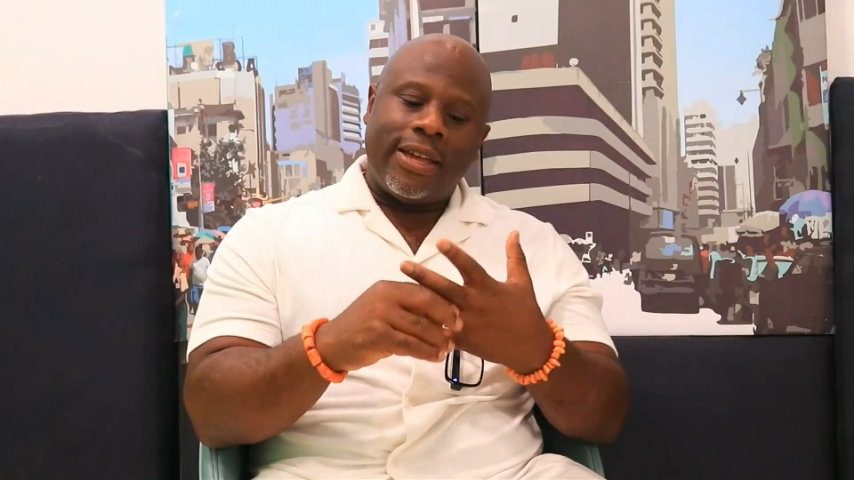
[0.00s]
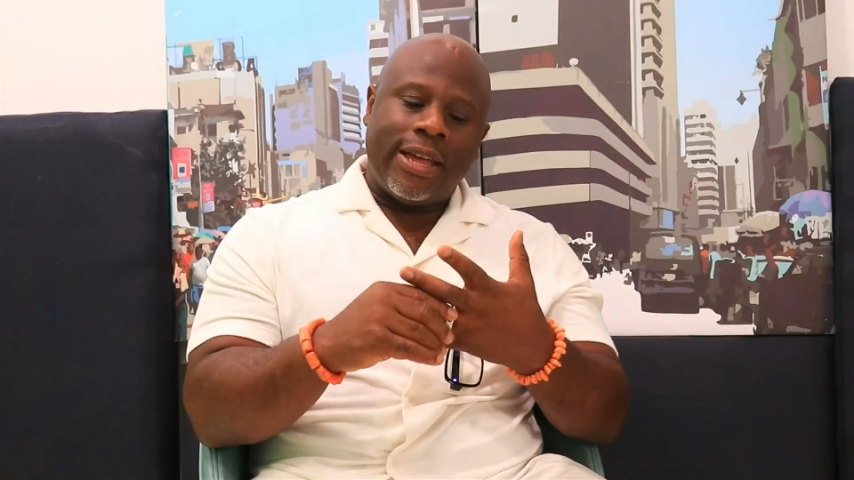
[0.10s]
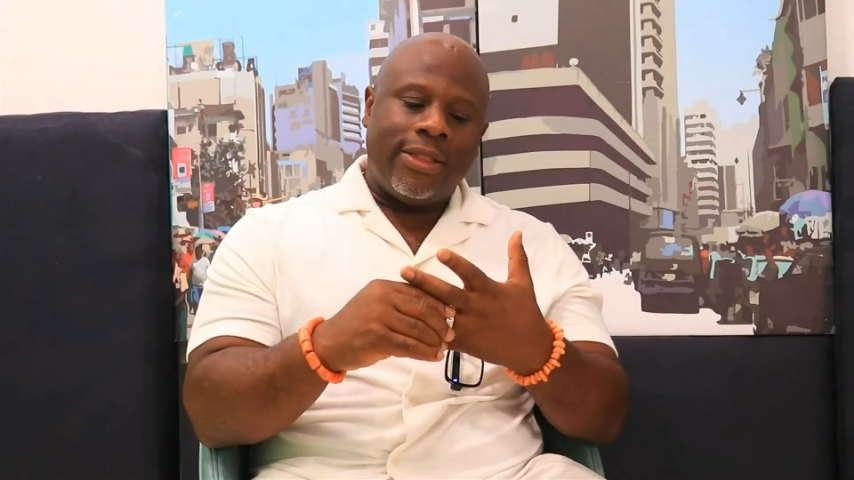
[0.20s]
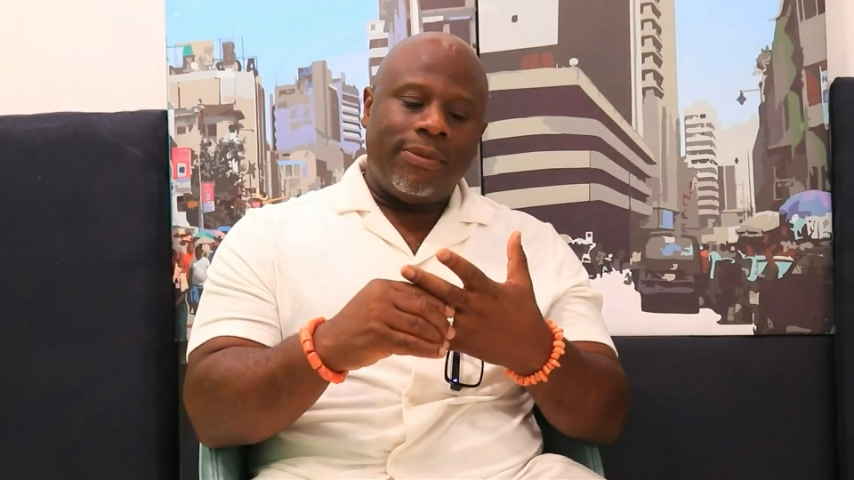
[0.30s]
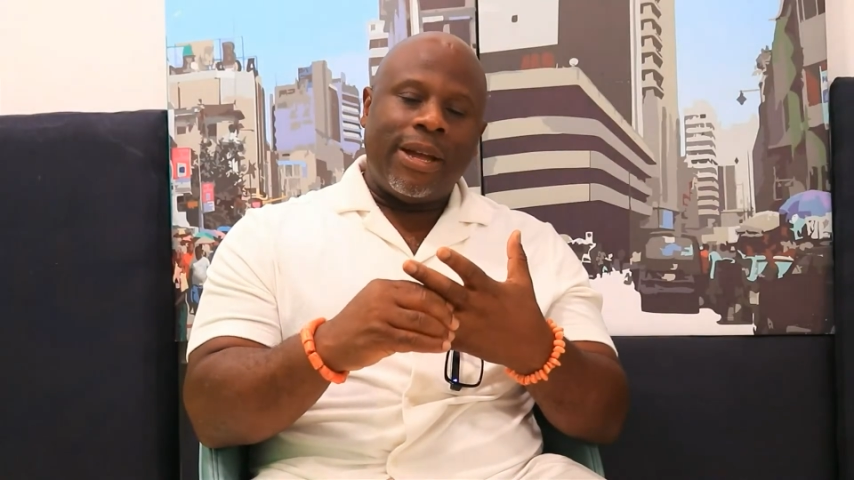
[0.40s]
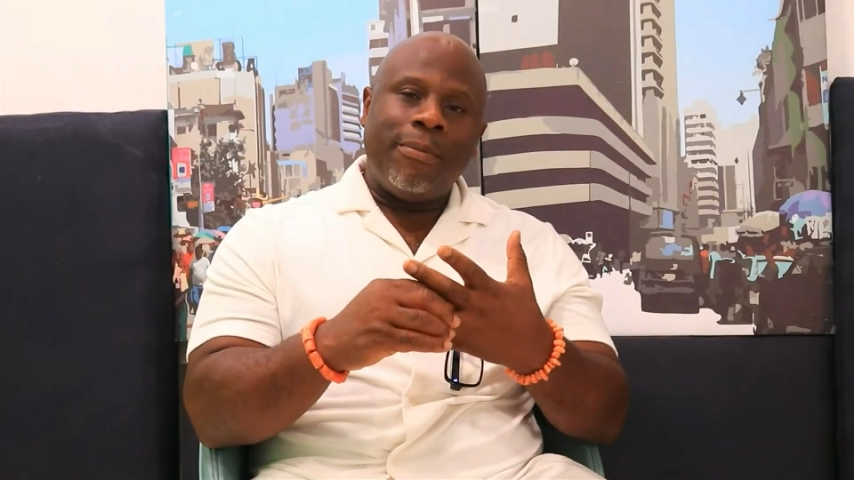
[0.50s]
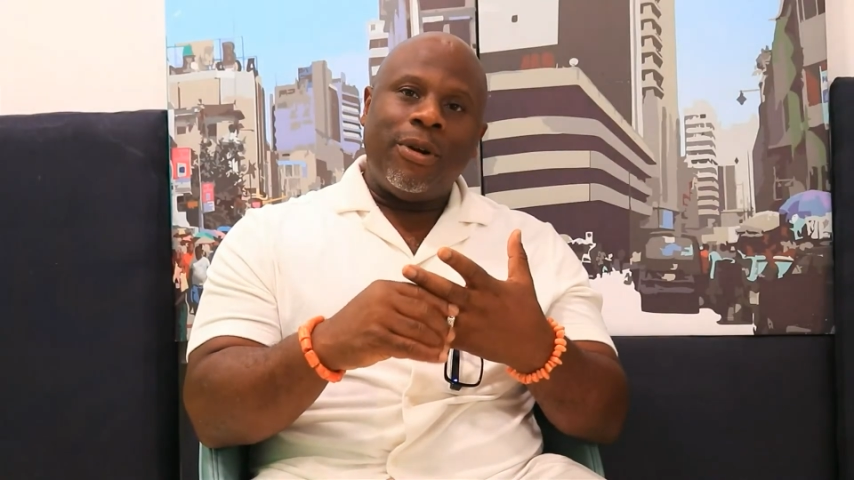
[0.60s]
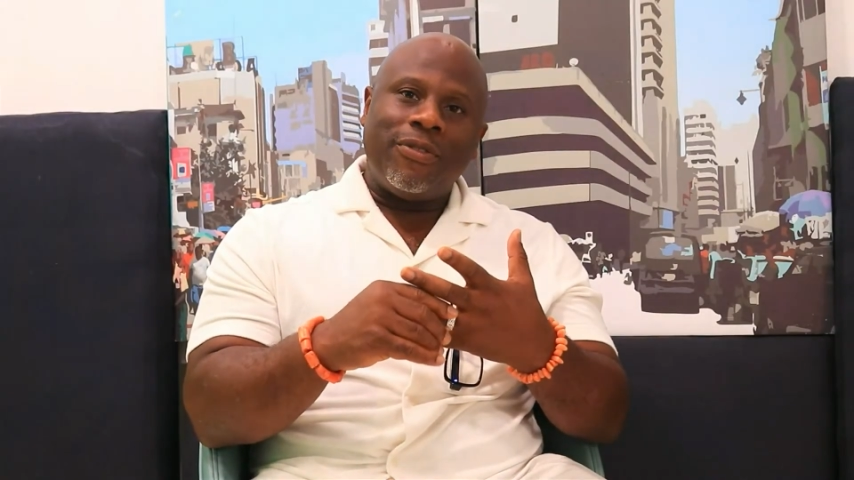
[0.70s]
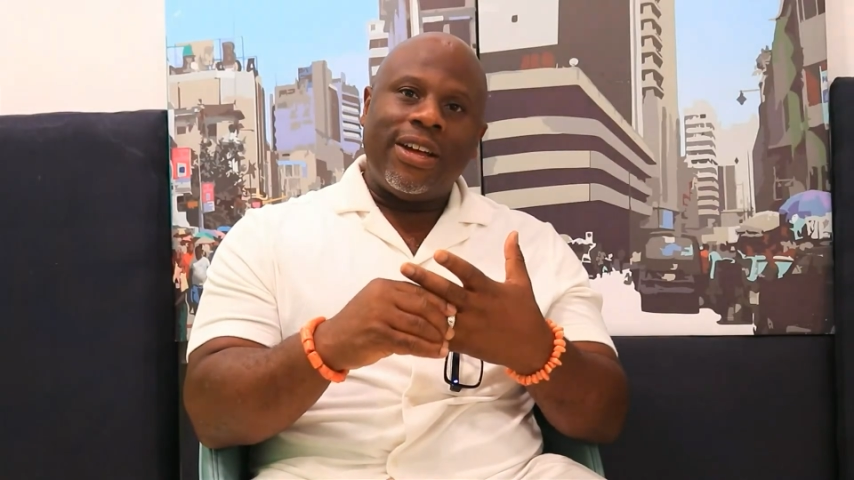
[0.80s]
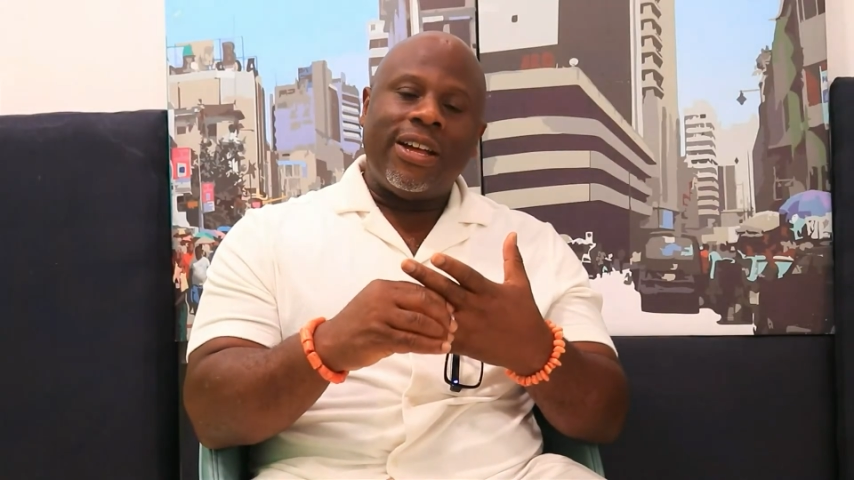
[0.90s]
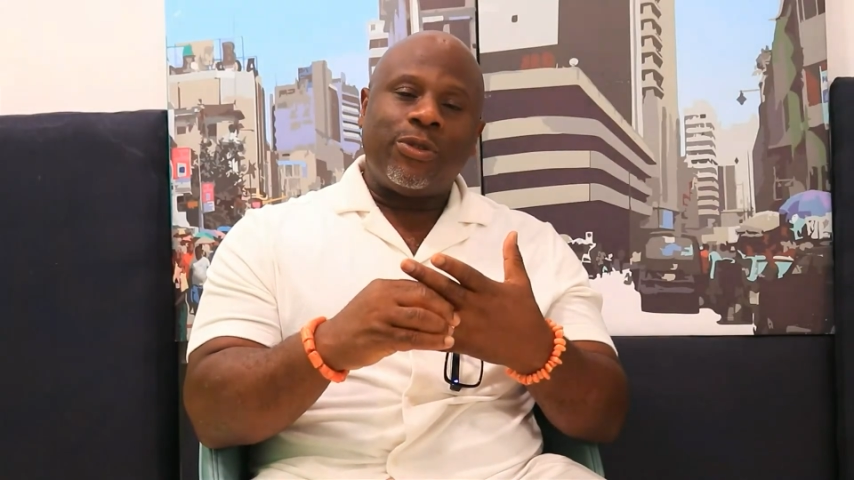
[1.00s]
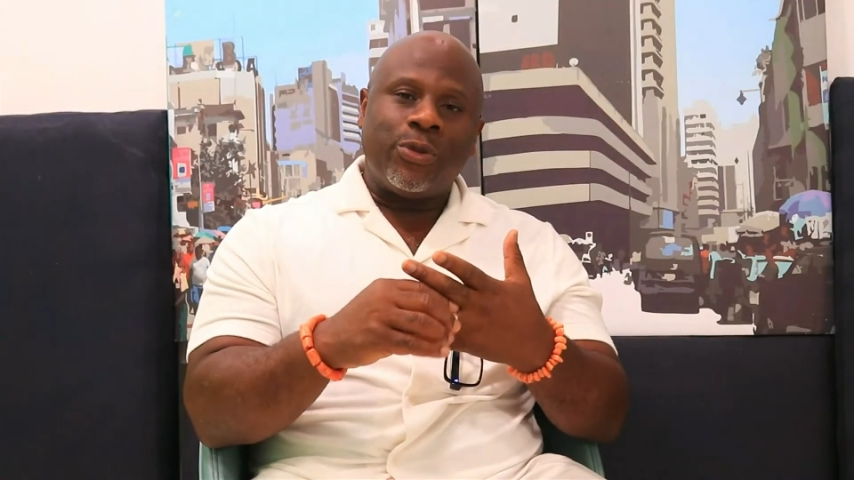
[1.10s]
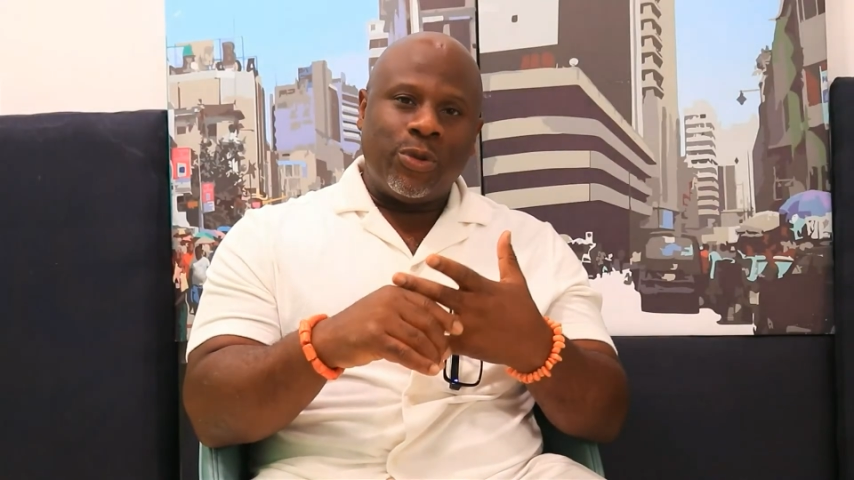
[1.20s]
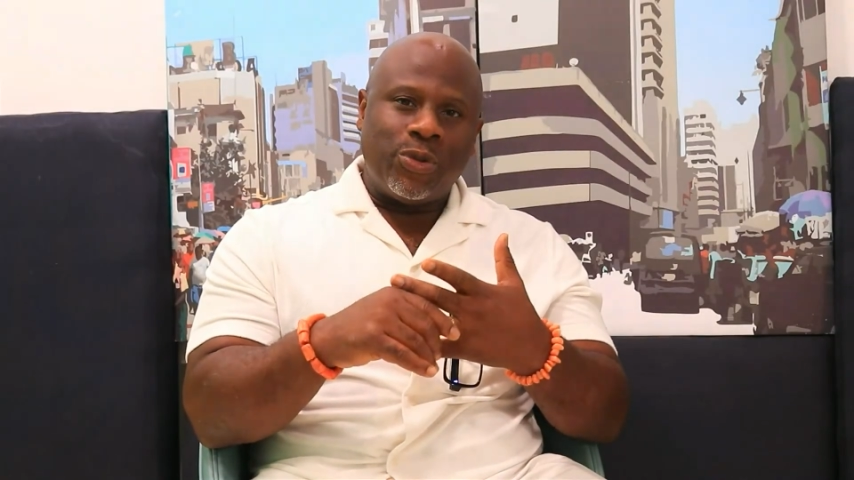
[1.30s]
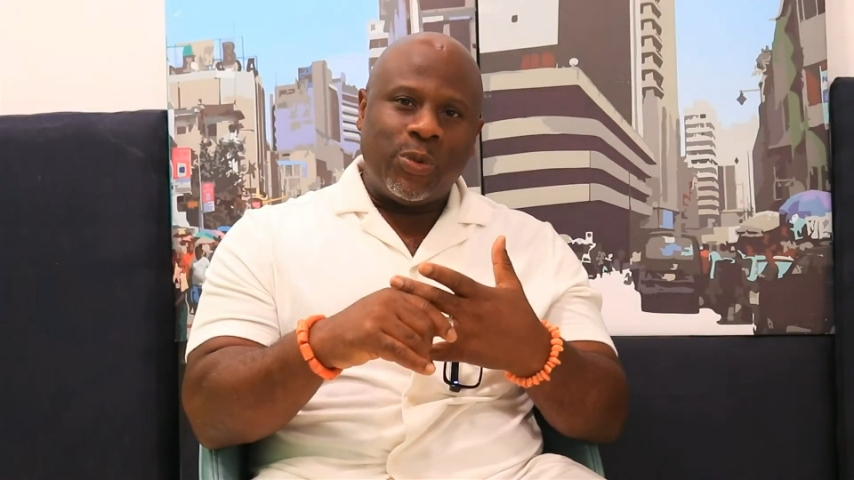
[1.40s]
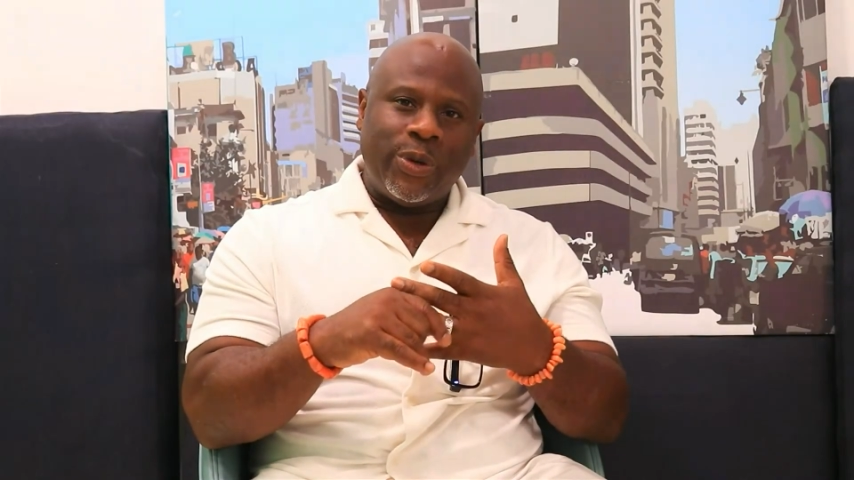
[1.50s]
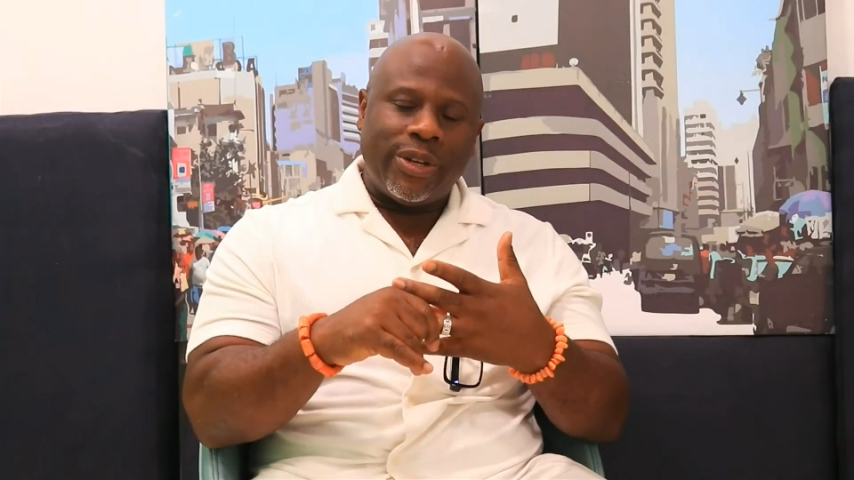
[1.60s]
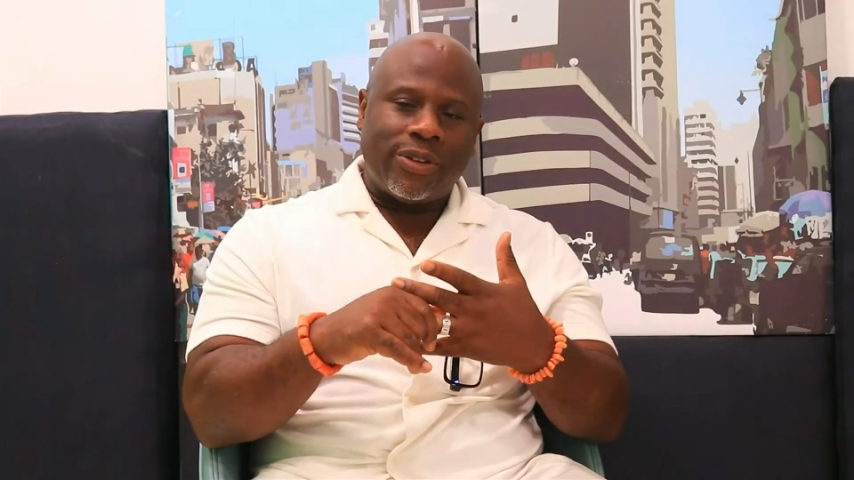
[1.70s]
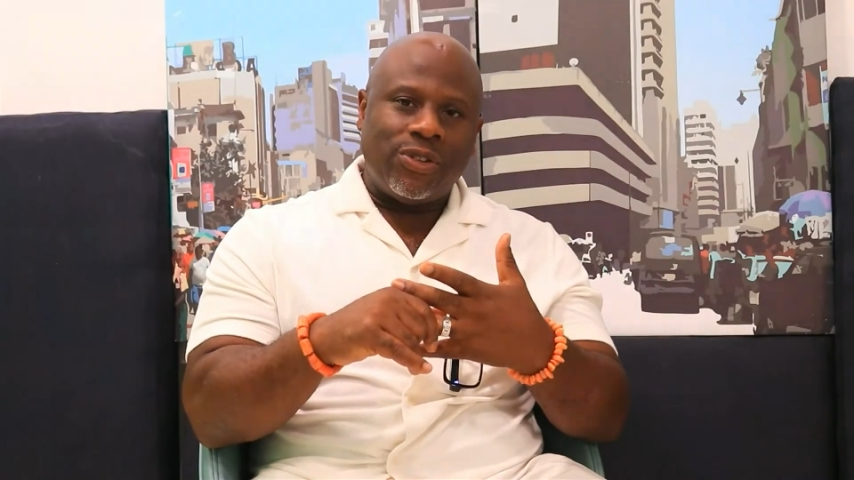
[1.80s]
and my mother had to go to work.